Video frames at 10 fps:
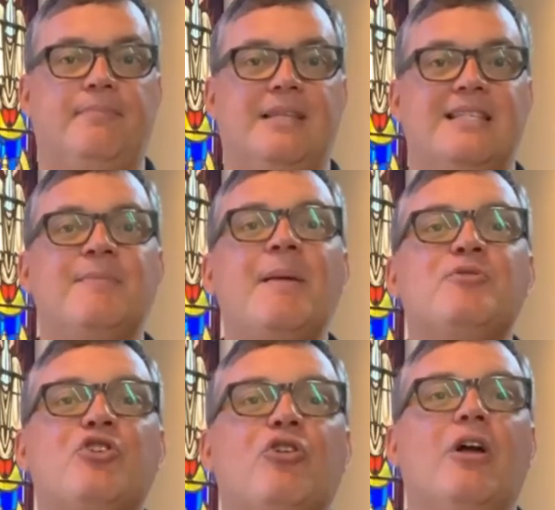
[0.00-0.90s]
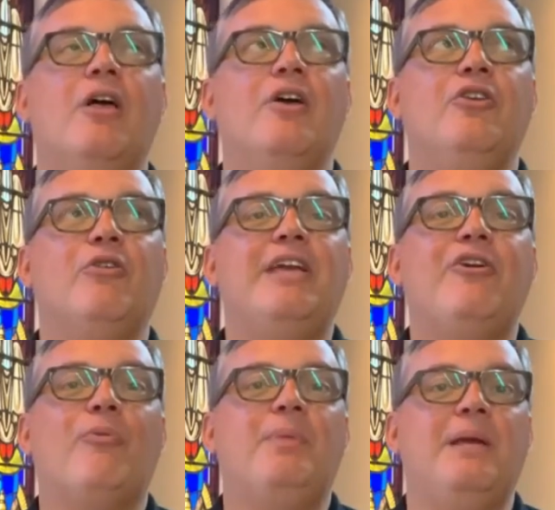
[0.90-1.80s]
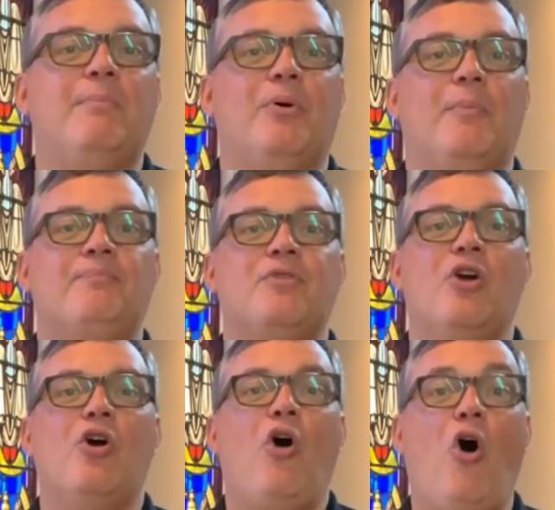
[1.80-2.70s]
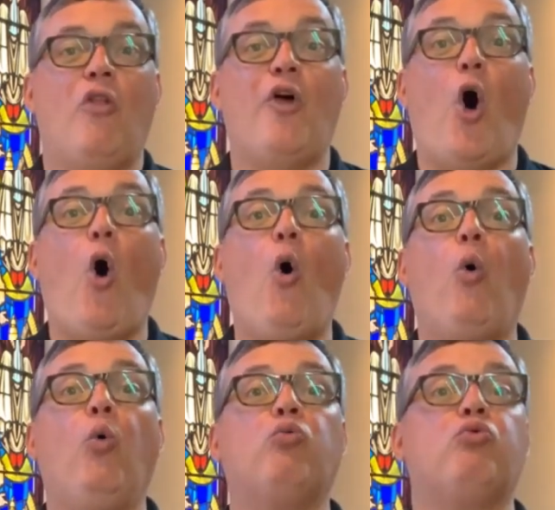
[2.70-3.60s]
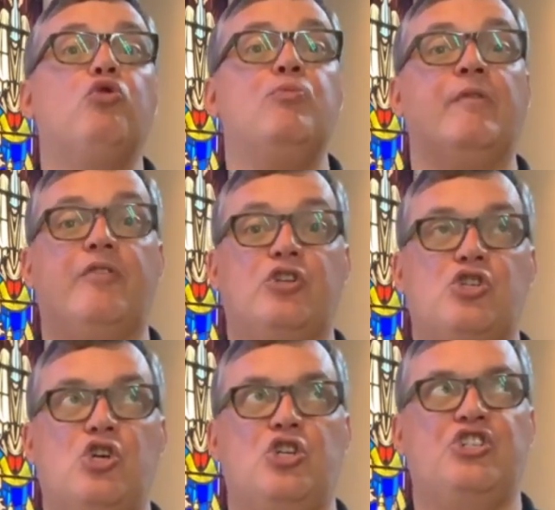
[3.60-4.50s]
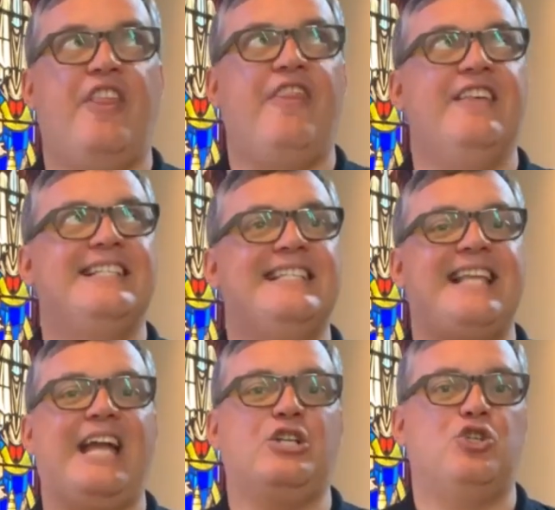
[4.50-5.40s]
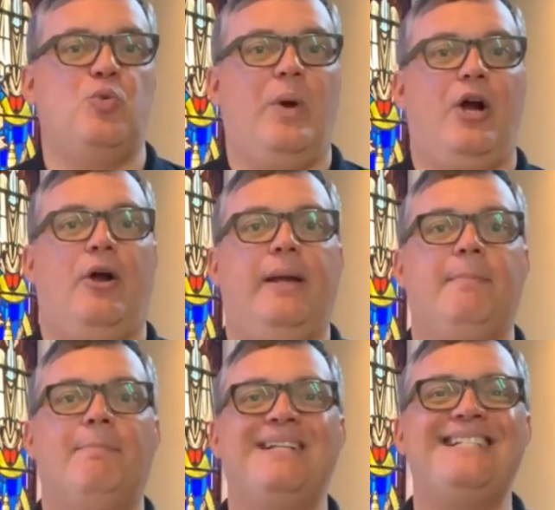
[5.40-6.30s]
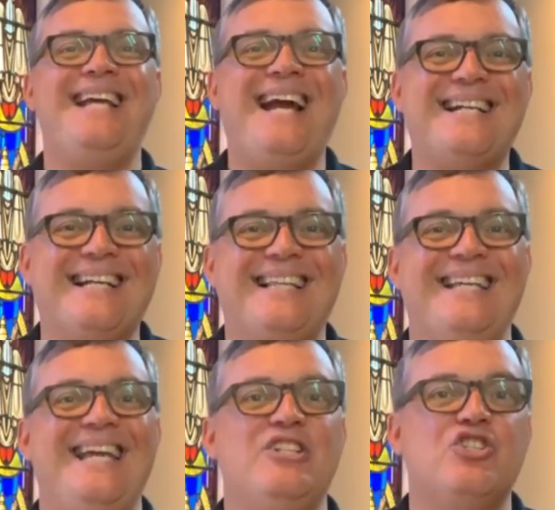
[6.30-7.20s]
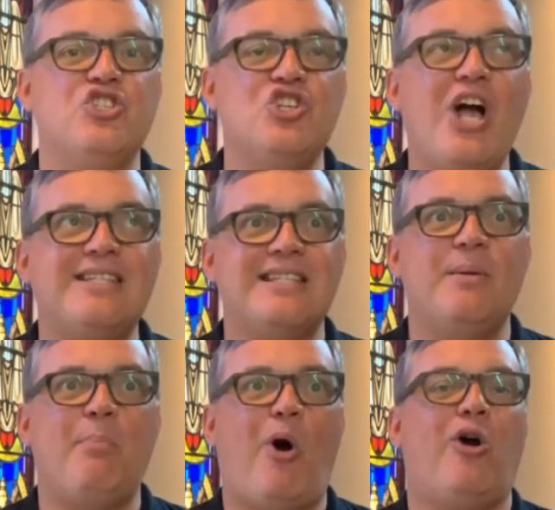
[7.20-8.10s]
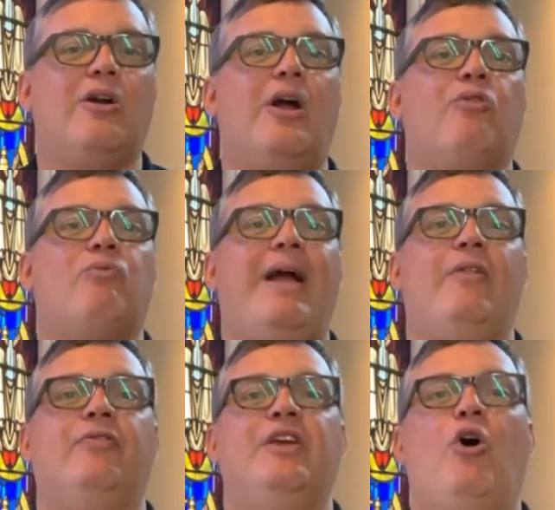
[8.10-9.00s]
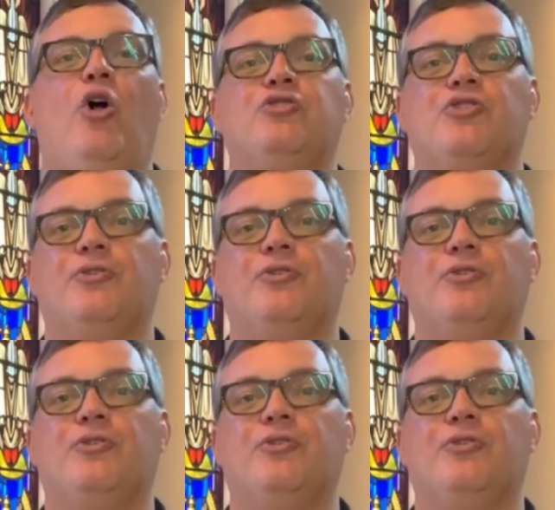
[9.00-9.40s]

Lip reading: Sometimes you'll hear people call the whole room of the church the sanctuary, but technically it's just the part around the altar.